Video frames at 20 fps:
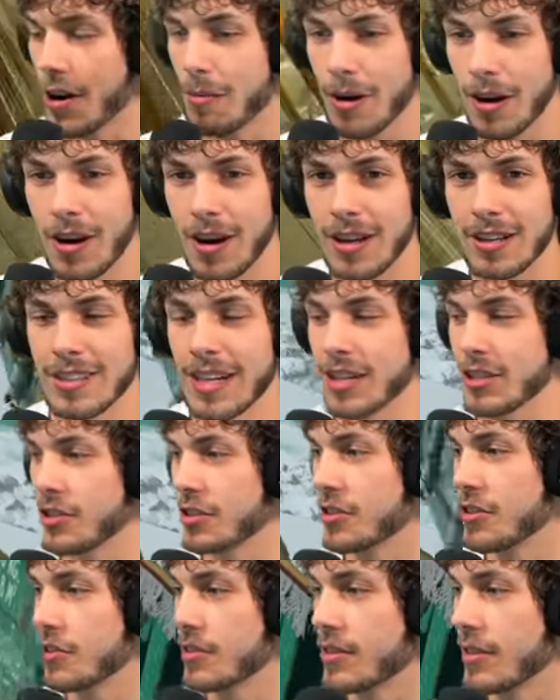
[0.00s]
arm I got is actually
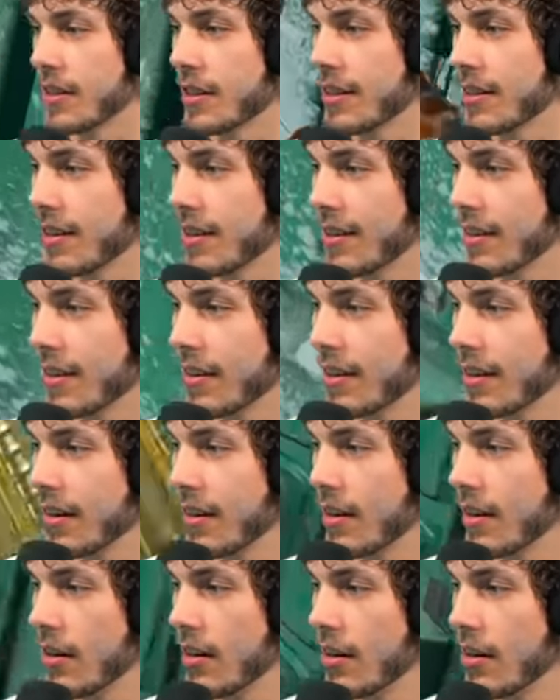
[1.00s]
so sick.
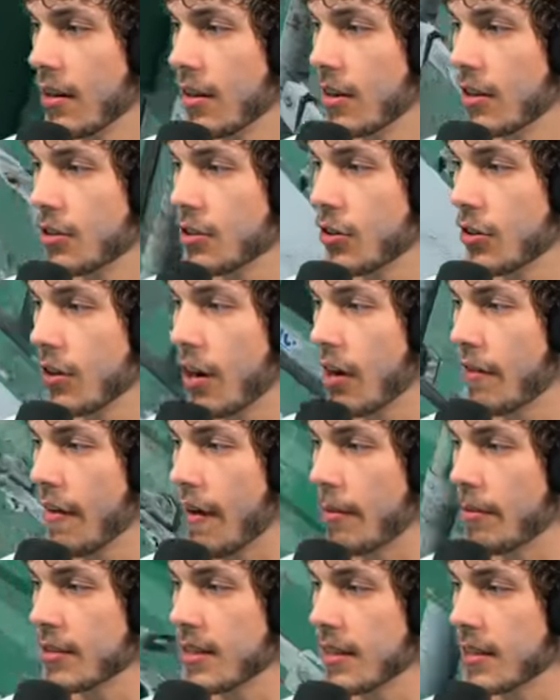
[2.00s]
Turning off
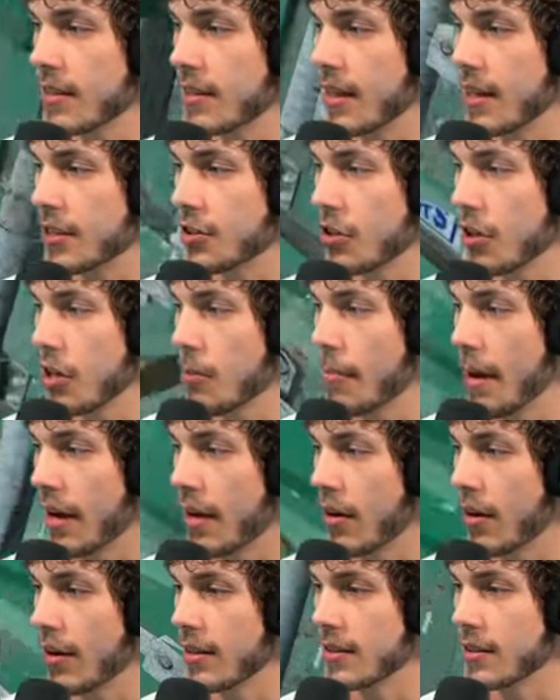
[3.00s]
aim assist, then turning it
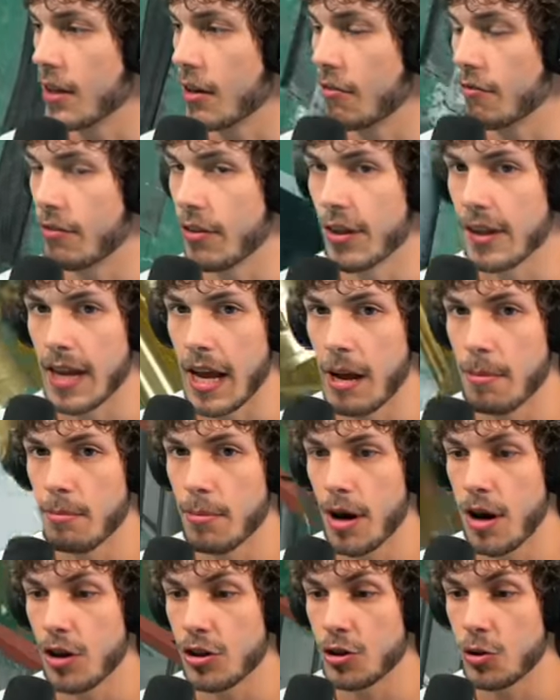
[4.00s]
back on is going to feel like
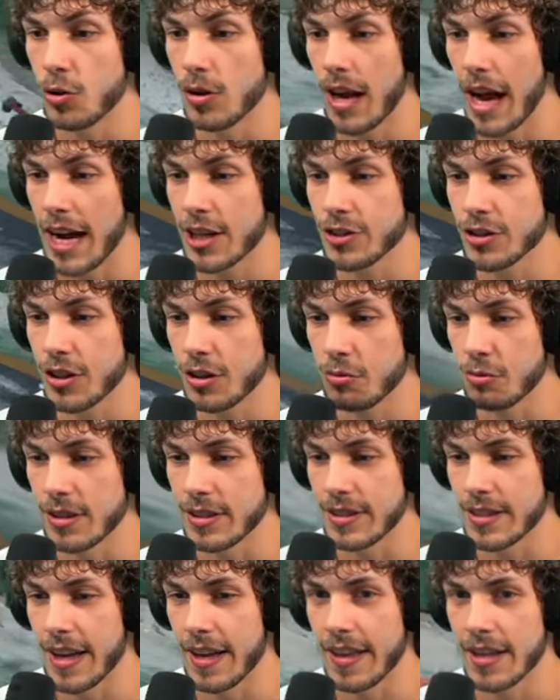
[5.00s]
aimbot. Dude, actually,
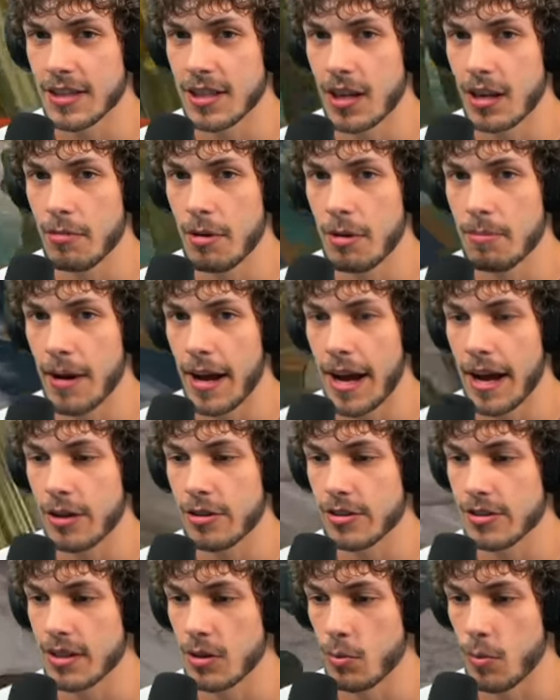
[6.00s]
Reese, yeah, that's going to make my
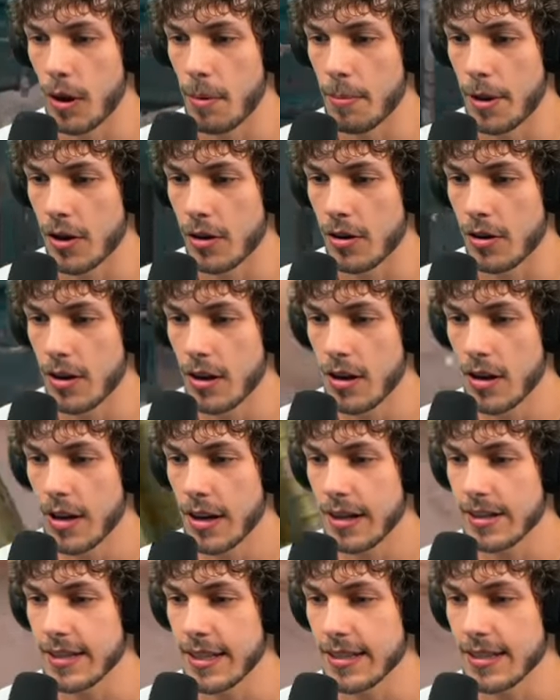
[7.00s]
accuracy way better.
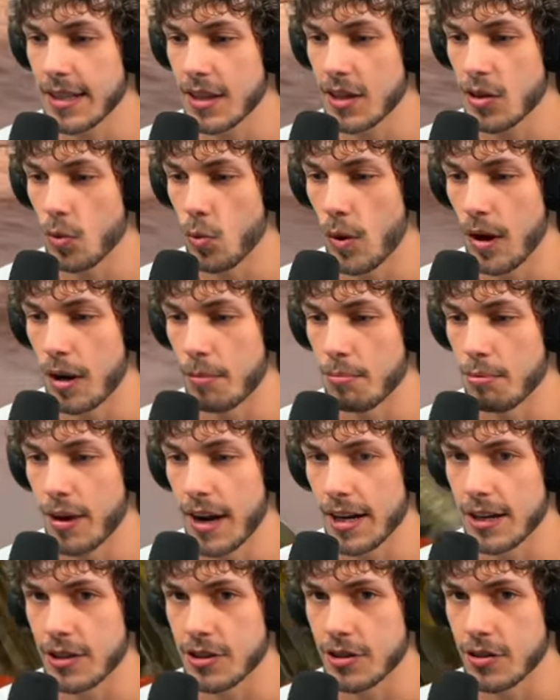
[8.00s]
Because that's like the way to
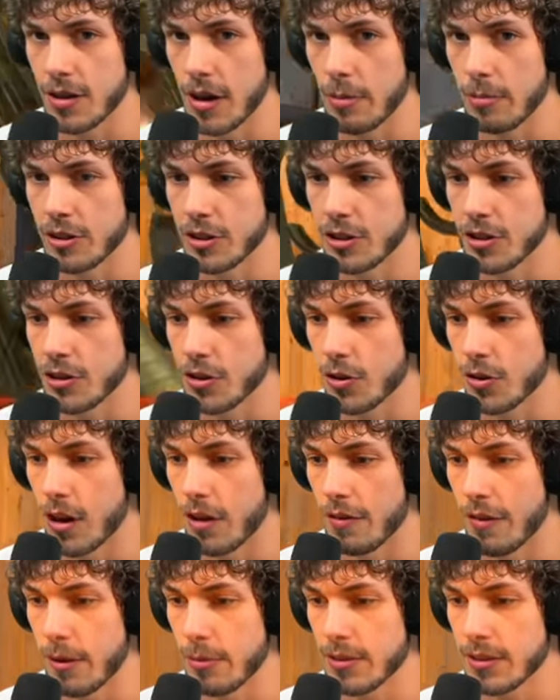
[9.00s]
practice your aim is just turn
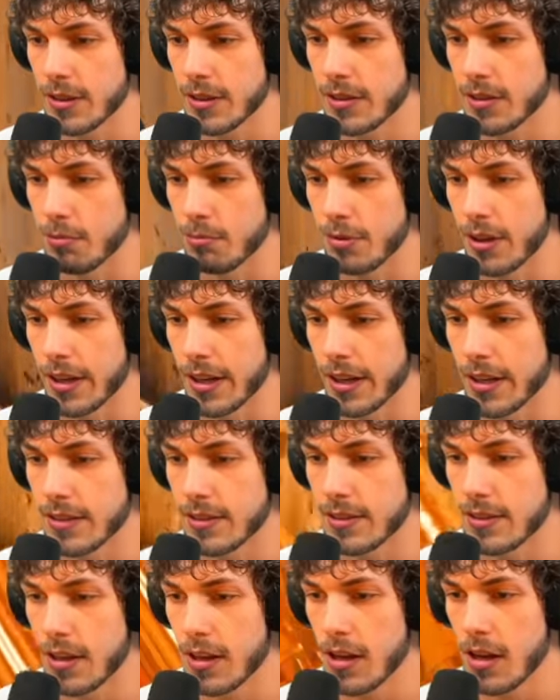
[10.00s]
off aim assist and play
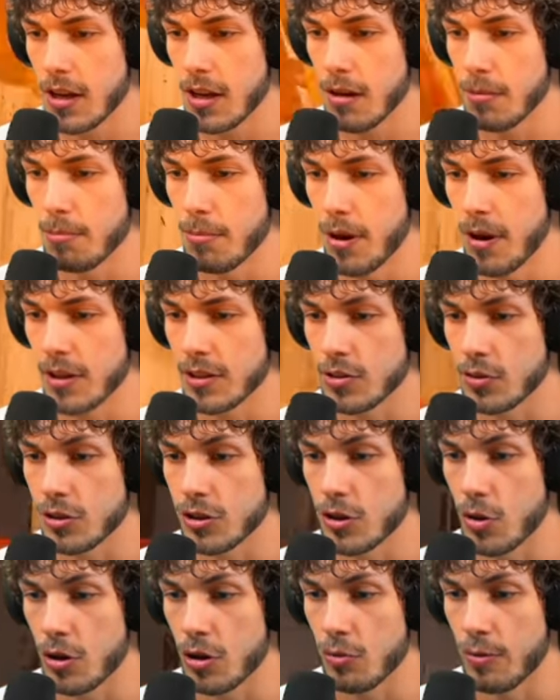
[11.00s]
against bots or
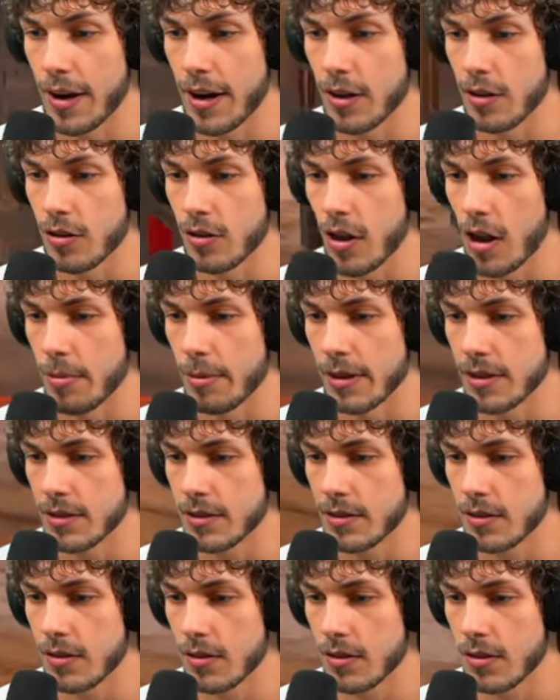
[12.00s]
just go into regular
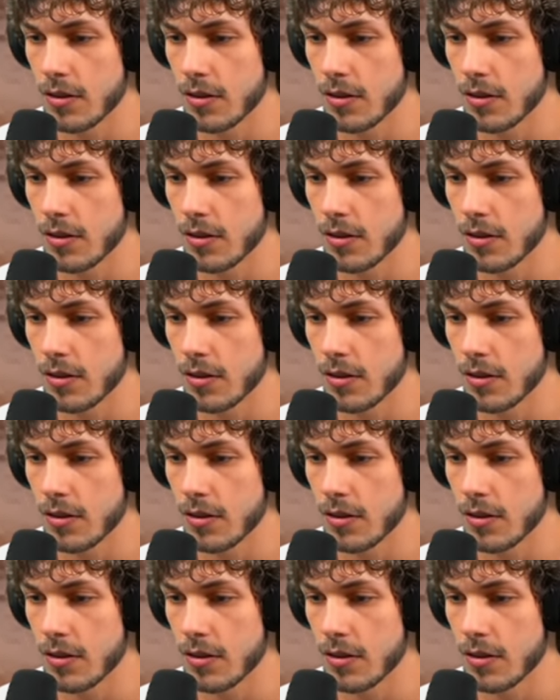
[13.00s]
lobbies.